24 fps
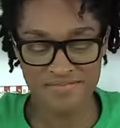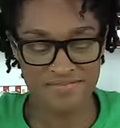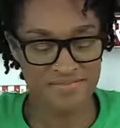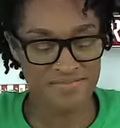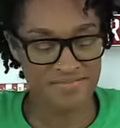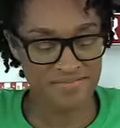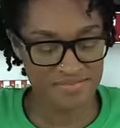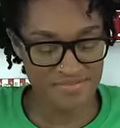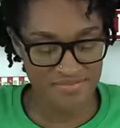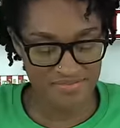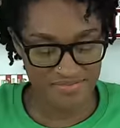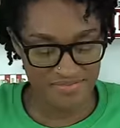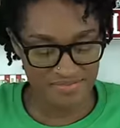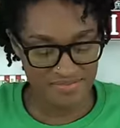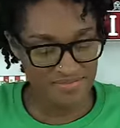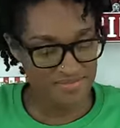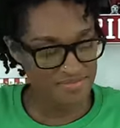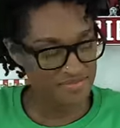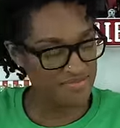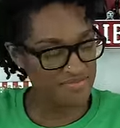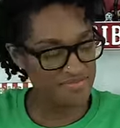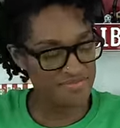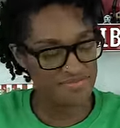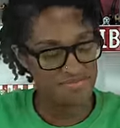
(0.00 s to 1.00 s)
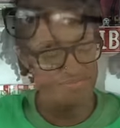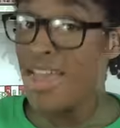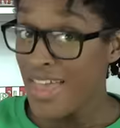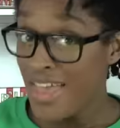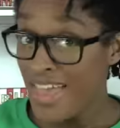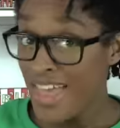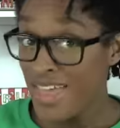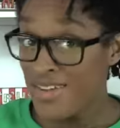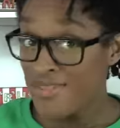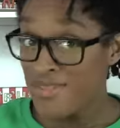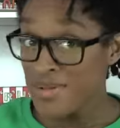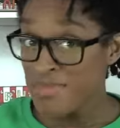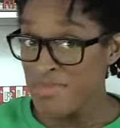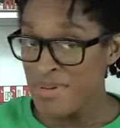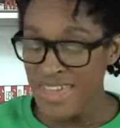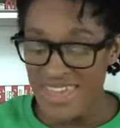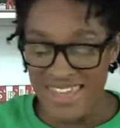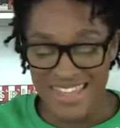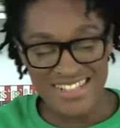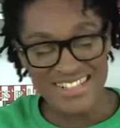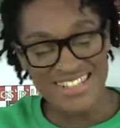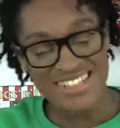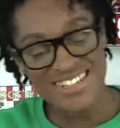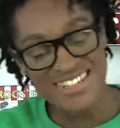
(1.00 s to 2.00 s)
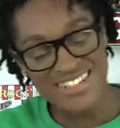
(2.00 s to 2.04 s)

it around, and repeat.